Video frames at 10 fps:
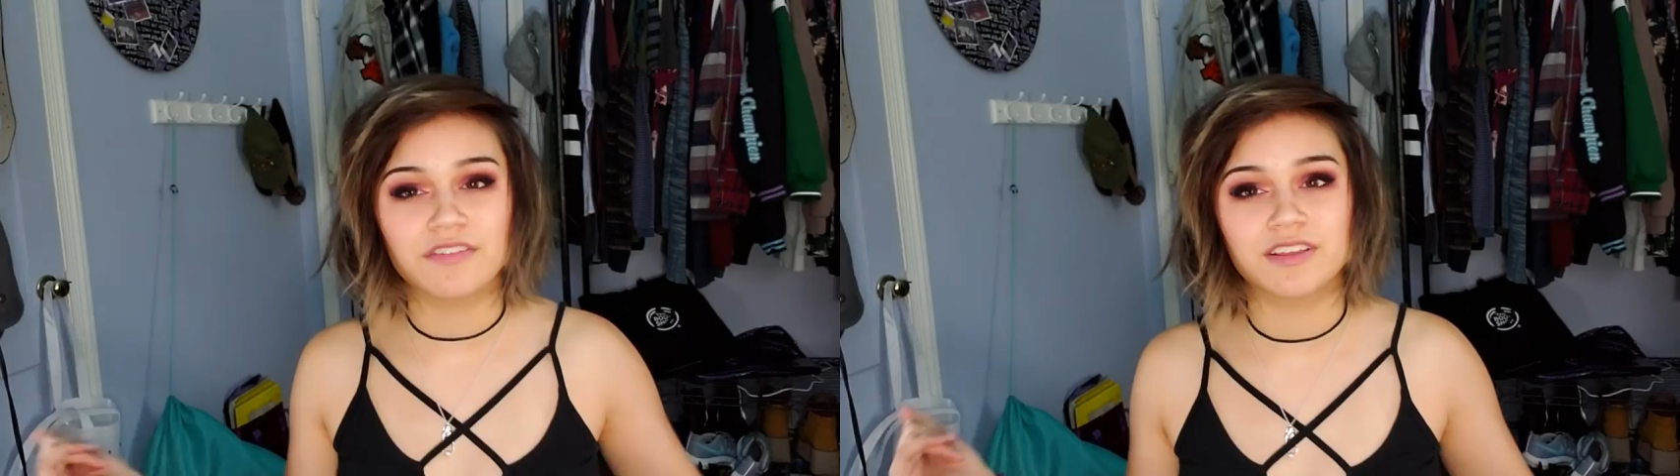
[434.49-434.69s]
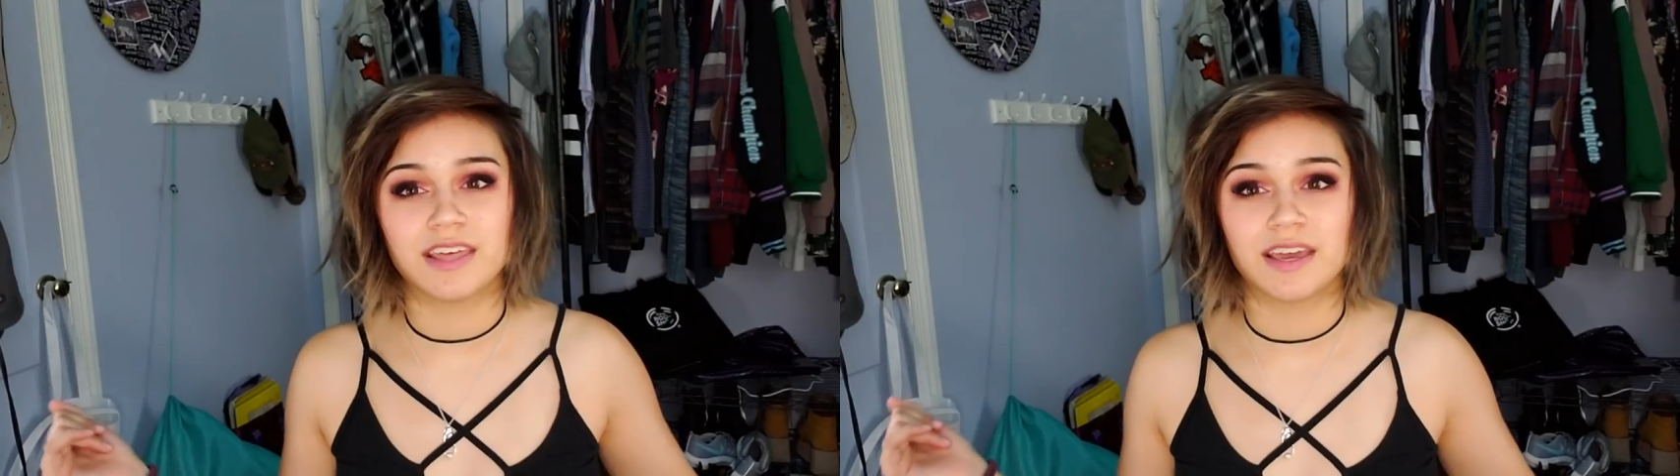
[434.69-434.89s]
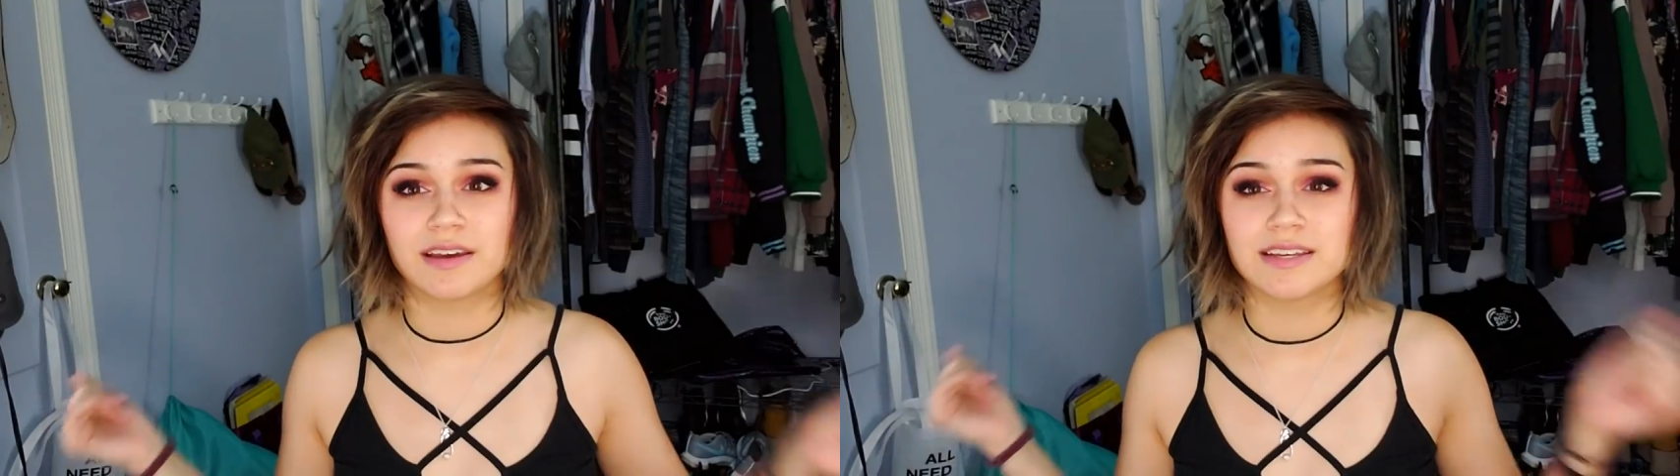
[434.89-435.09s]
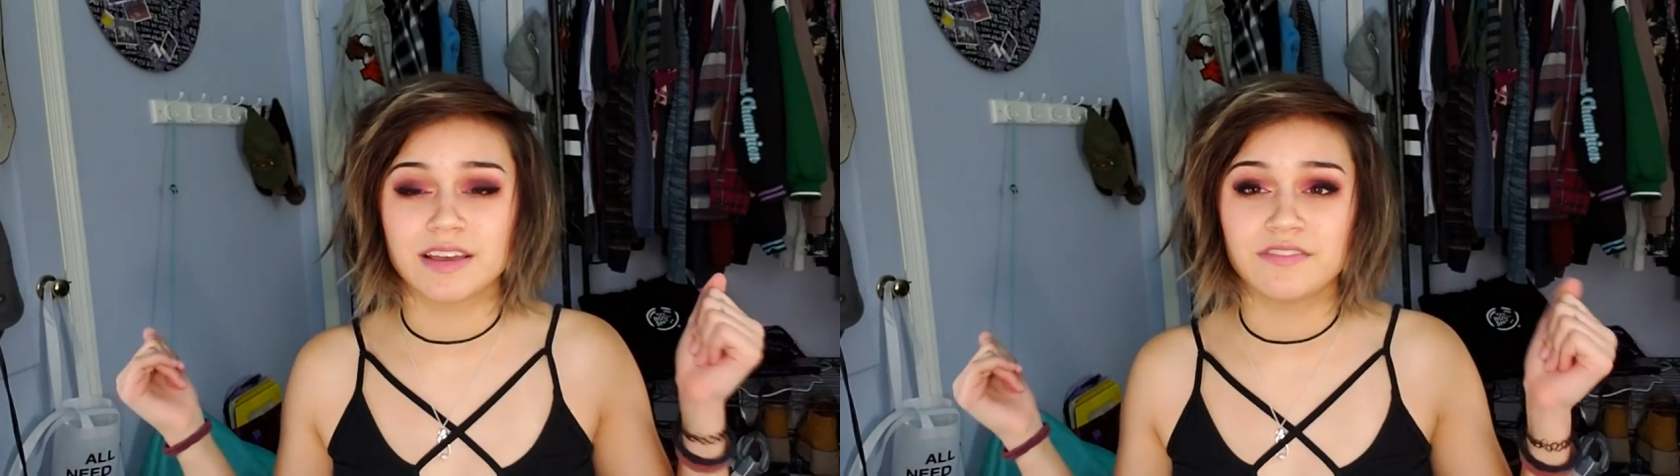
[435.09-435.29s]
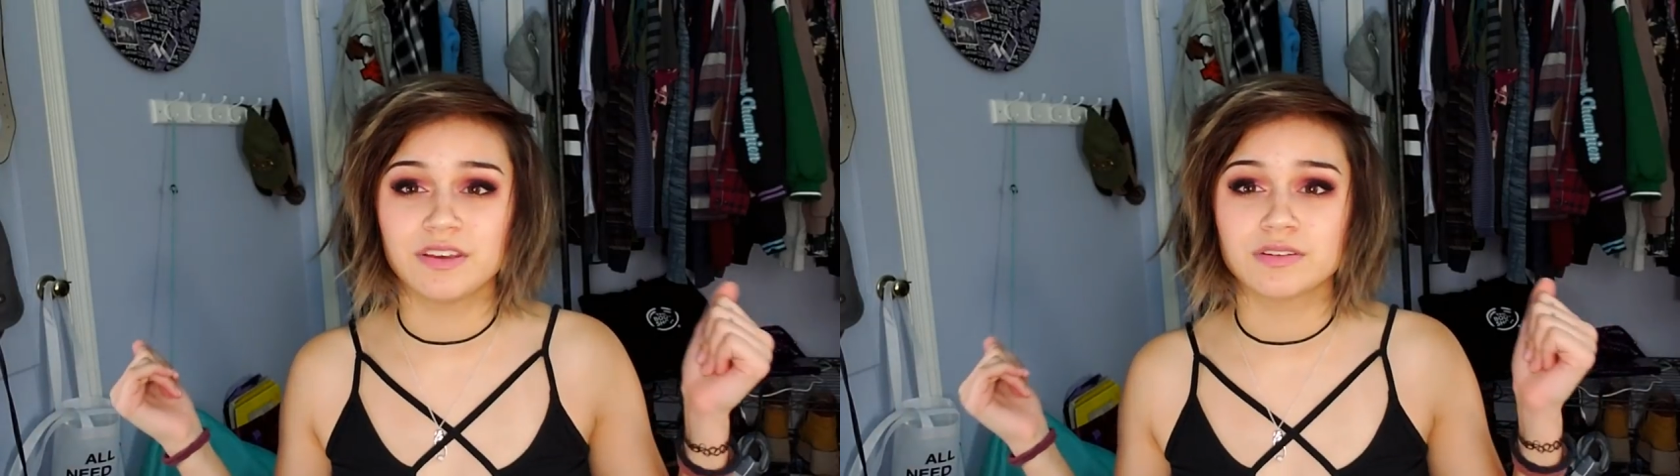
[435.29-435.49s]
everything because
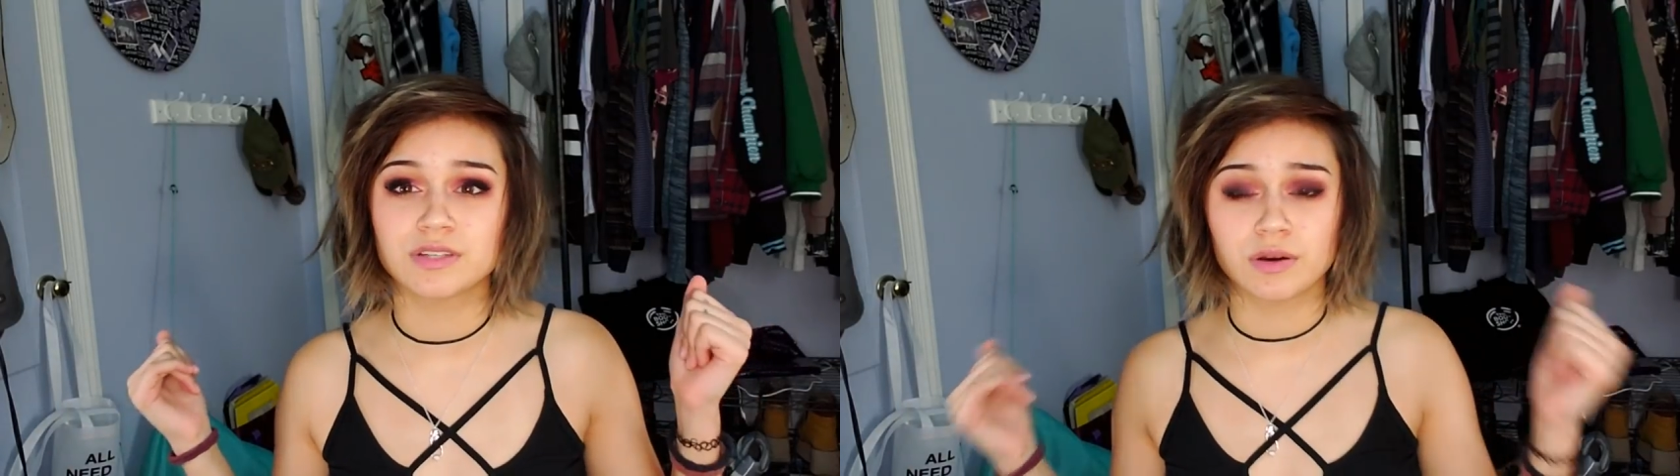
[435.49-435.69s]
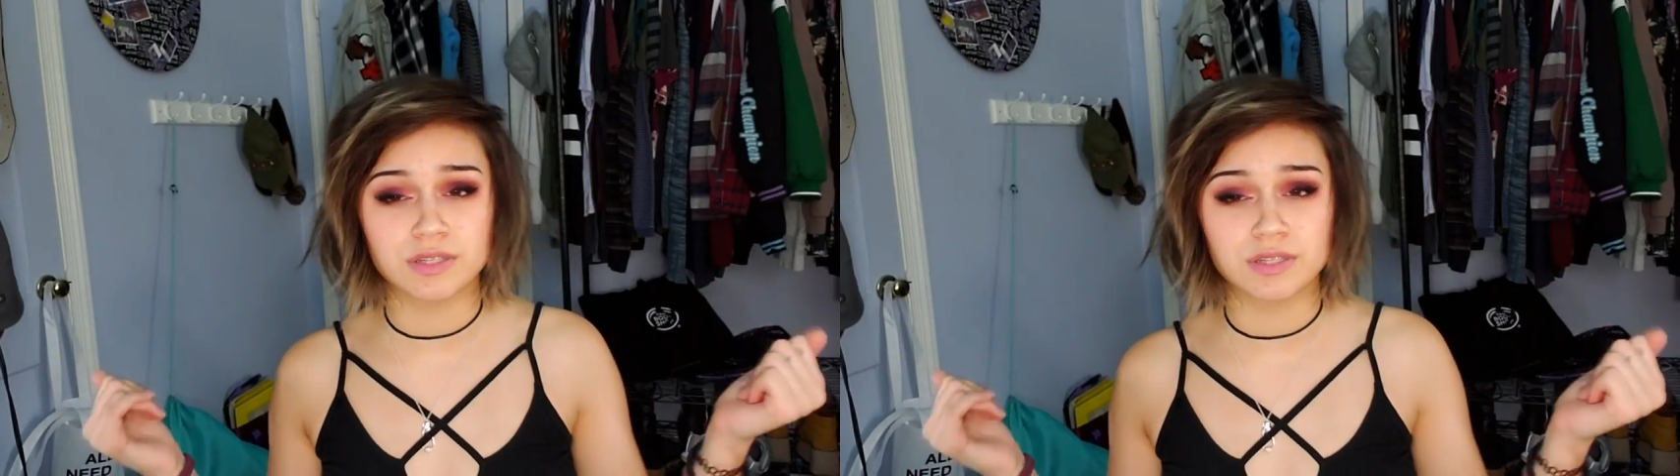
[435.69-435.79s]
I feel so